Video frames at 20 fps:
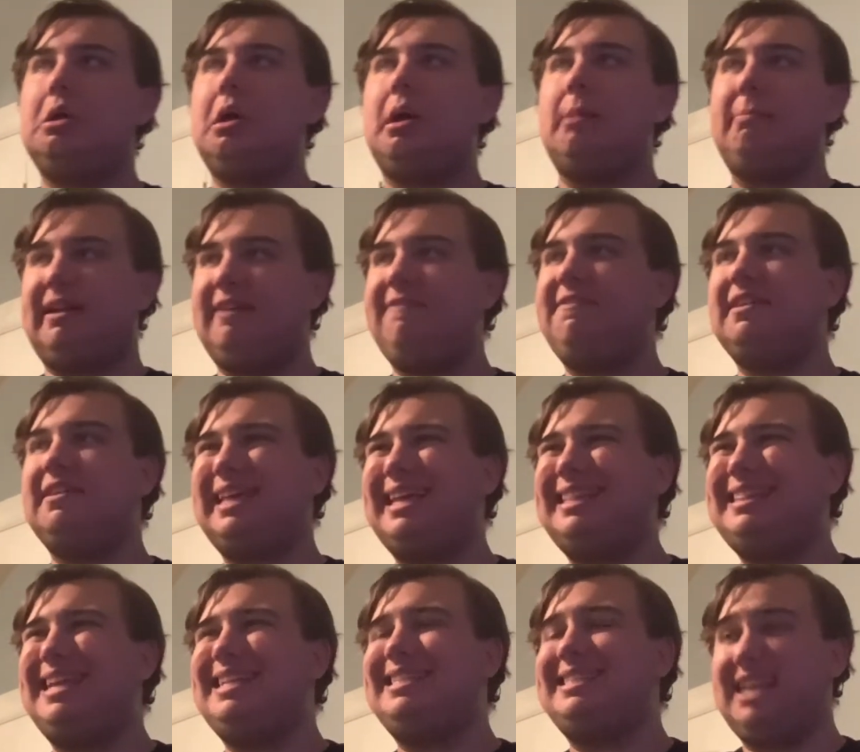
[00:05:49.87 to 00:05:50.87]
But I feel like
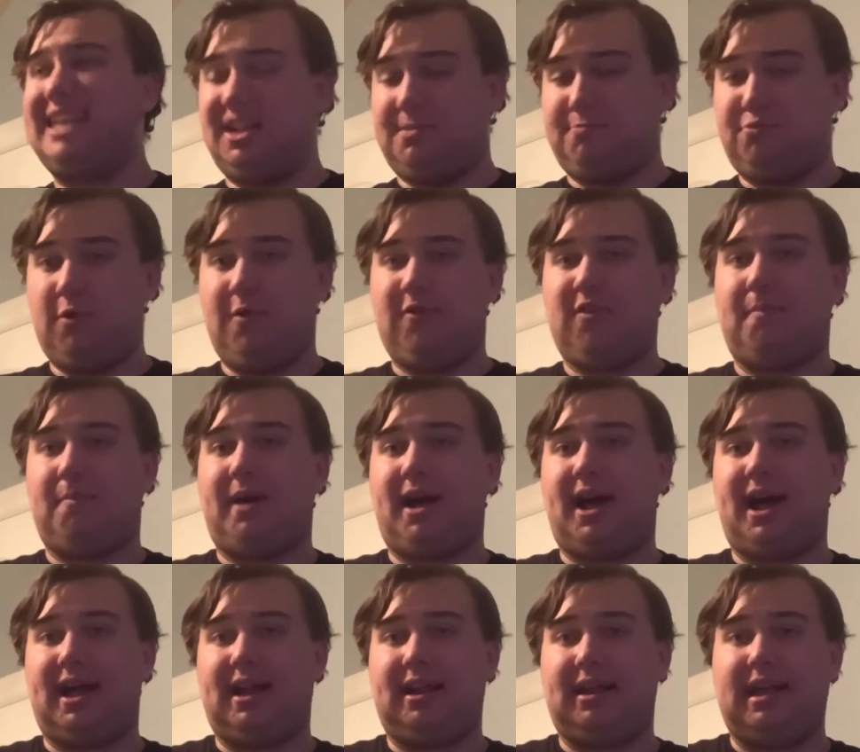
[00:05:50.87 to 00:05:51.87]
they did improve
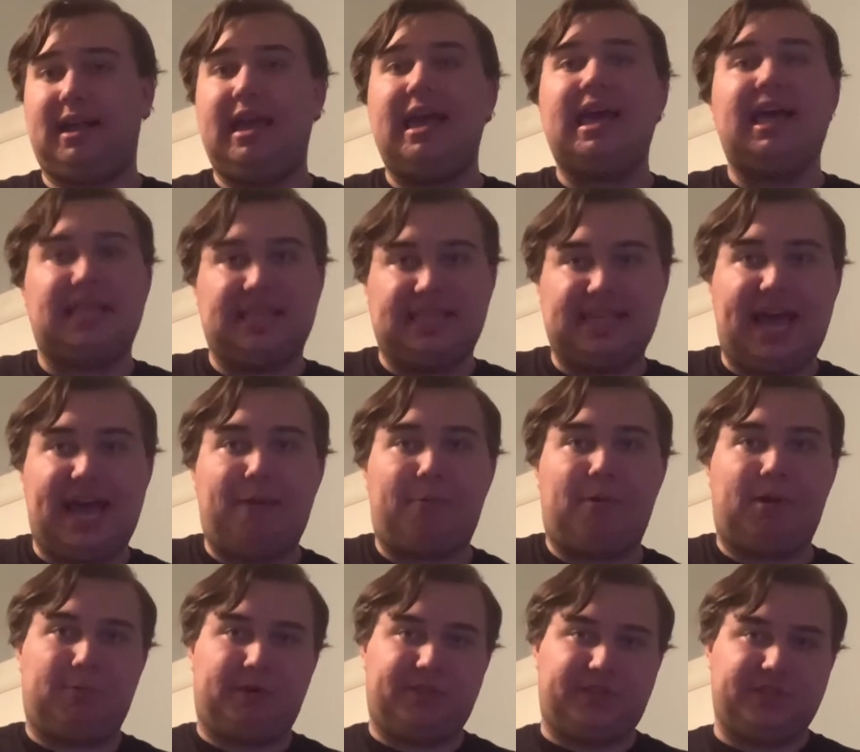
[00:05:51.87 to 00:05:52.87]
upon that
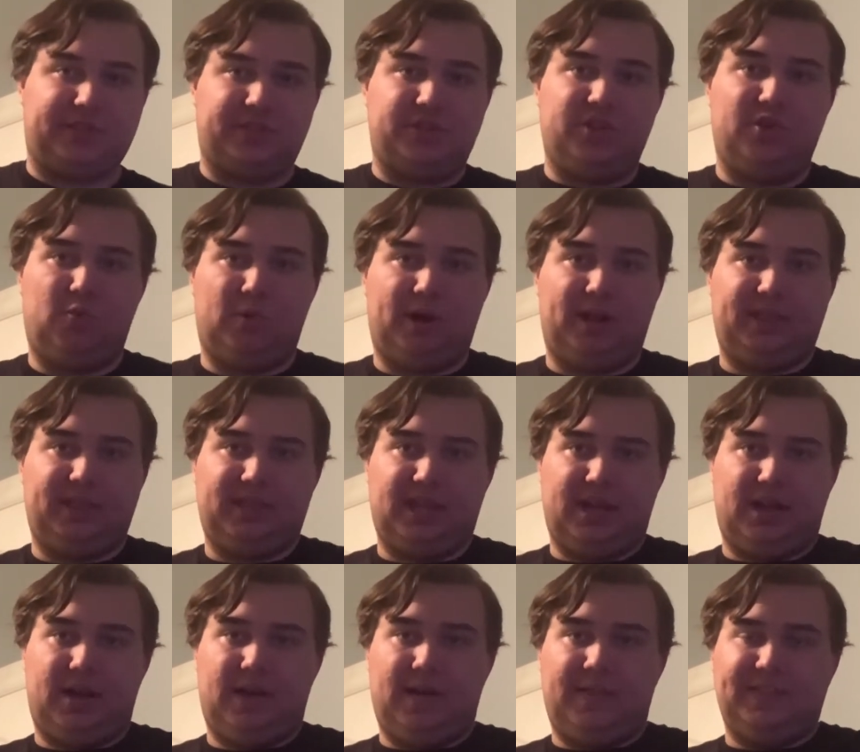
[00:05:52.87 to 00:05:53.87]
one with the Stew one,
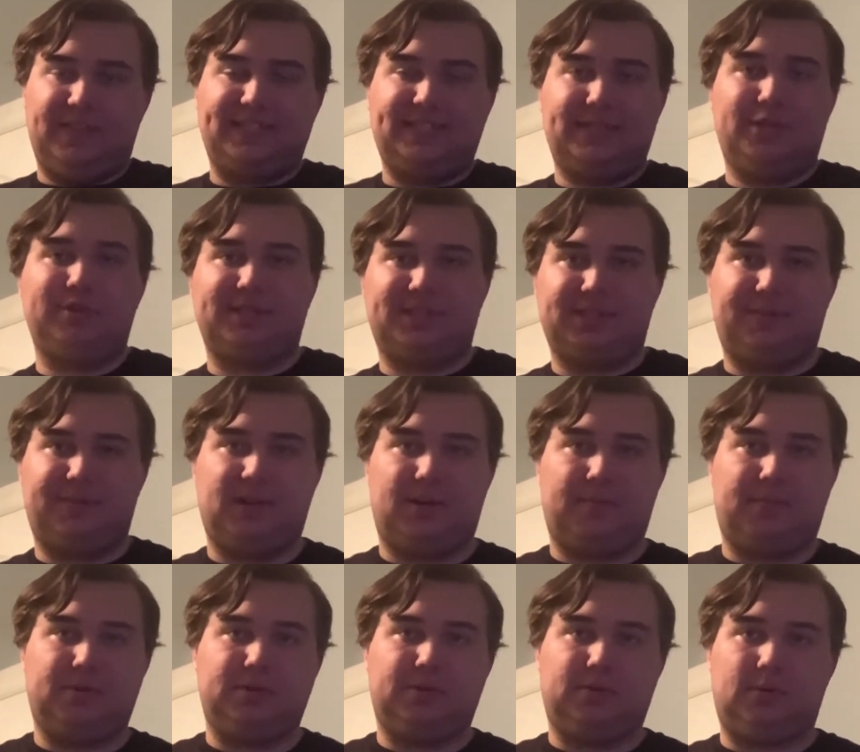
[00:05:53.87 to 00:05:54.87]
the the Secrets of
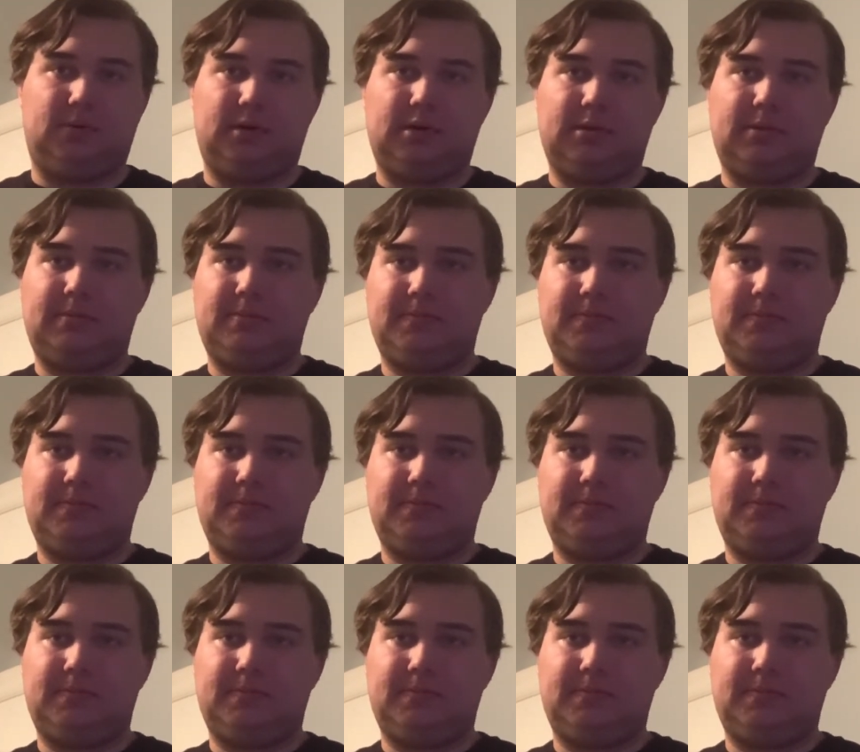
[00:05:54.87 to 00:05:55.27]
Dumbledore.